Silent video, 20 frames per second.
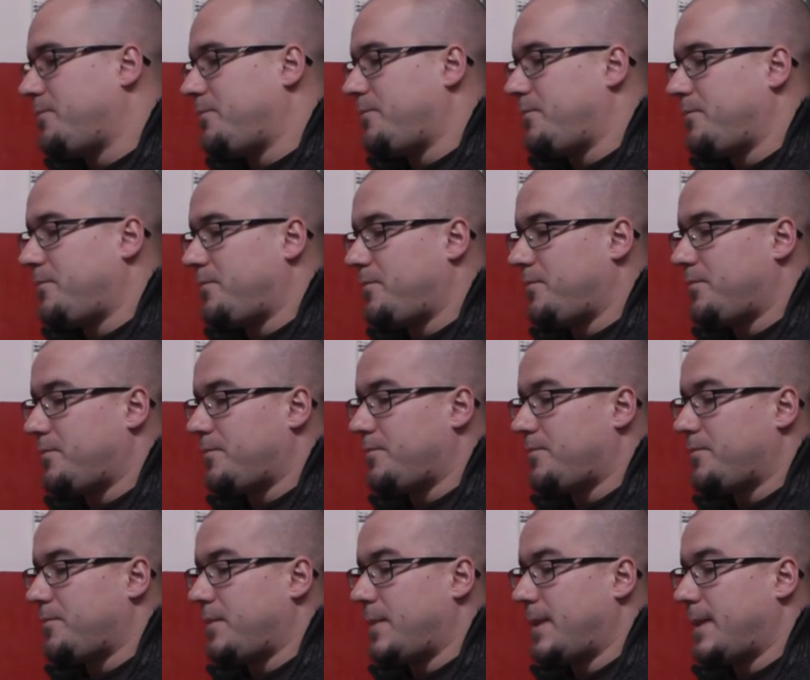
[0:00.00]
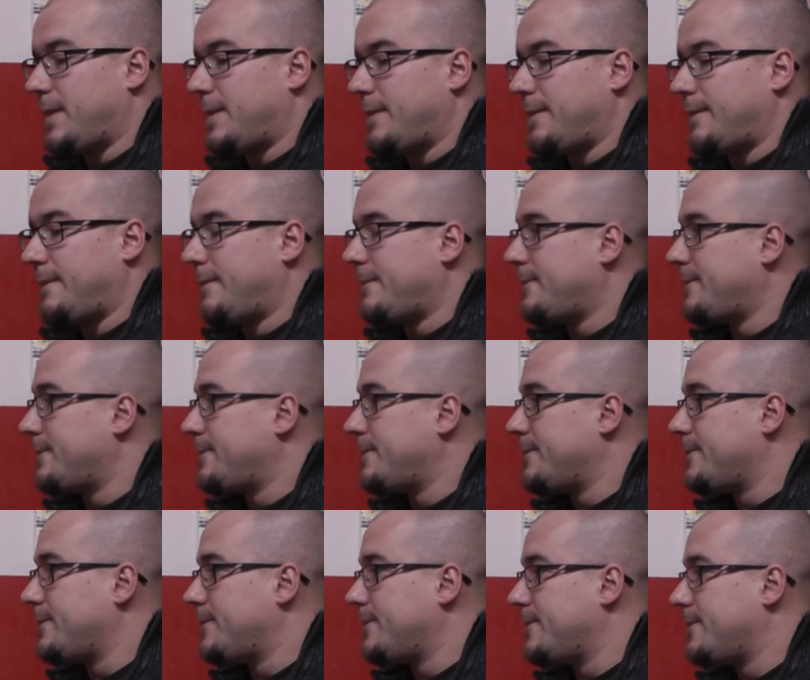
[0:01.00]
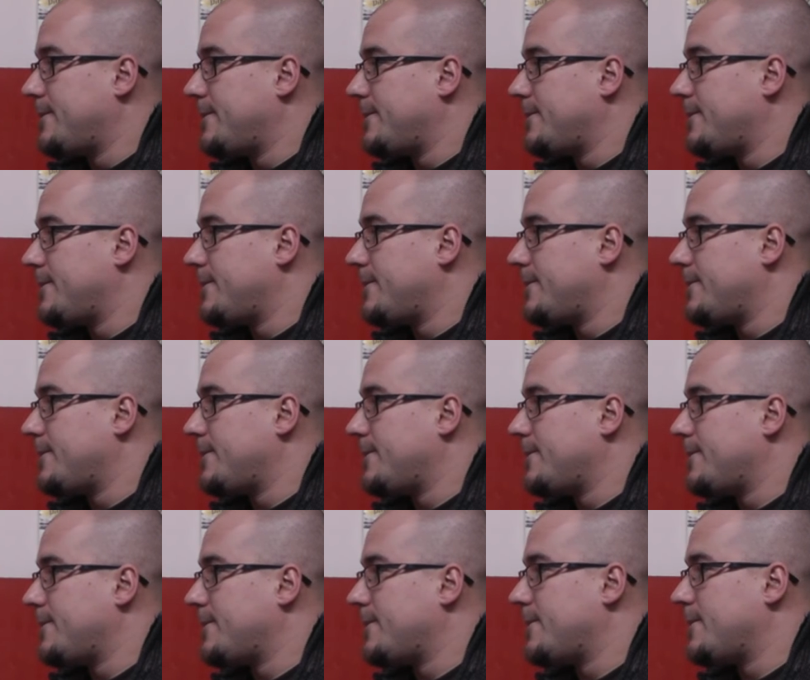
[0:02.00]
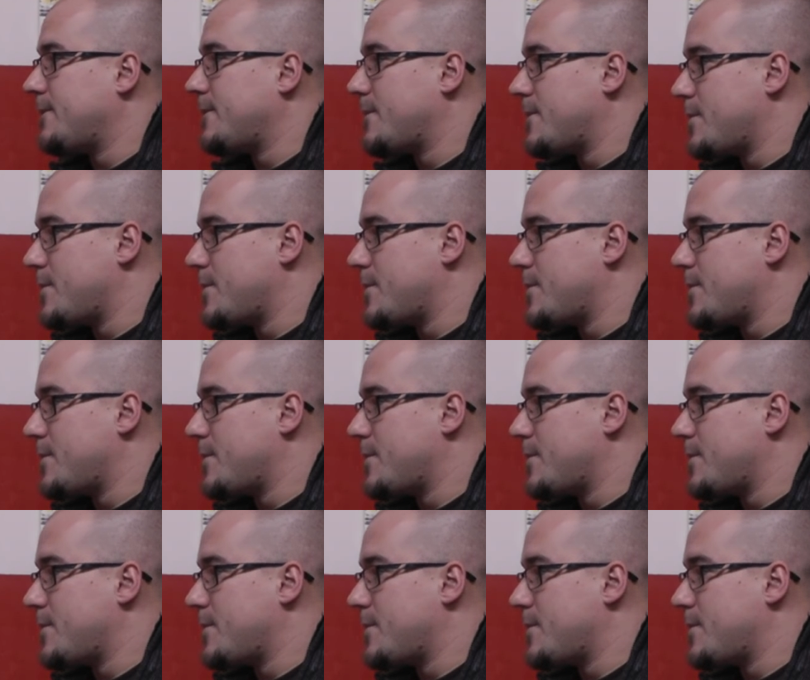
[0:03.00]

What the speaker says: This person isn't speaking.